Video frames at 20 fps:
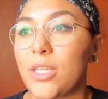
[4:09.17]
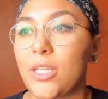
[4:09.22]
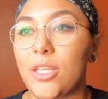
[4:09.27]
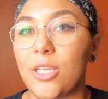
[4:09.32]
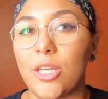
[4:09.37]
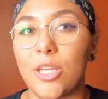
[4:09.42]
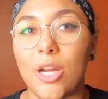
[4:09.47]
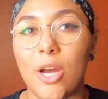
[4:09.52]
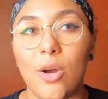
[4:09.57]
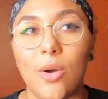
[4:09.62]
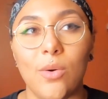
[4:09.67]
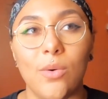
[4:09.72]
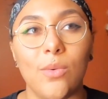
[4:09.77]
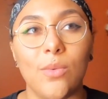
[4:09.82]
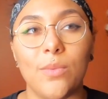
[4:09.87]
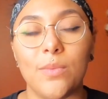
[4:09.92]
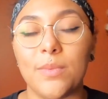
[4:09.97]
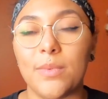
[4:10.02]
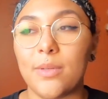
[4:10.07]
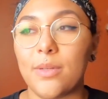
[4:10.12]
you know,
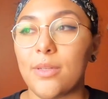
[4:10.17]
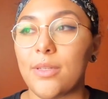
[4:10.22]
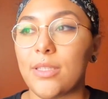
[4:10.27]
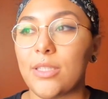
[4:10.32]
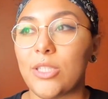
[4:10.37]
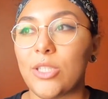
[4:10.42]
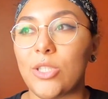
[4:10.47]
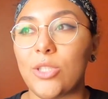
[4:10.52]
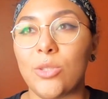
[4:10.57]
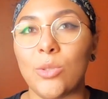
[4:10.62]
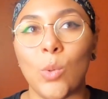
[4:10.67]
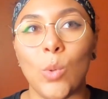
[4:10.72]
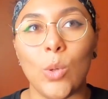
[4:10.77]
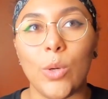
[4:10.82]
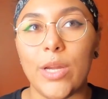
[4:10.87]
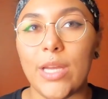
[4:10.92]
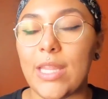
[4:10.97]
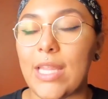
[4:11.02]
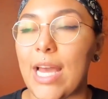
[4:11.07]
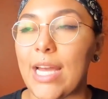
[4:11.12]

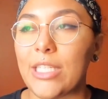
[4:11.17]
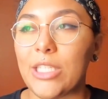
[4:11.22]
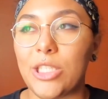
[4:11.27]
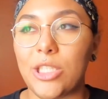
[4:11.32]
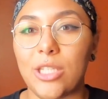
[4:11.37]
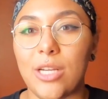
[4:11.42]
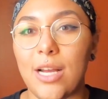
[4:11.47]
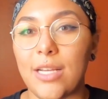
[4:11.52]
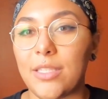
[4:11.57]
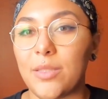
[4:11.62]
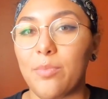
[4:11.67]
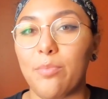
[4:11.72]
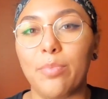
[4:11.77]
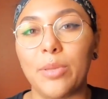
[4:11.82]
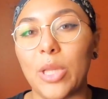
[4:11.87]
story that just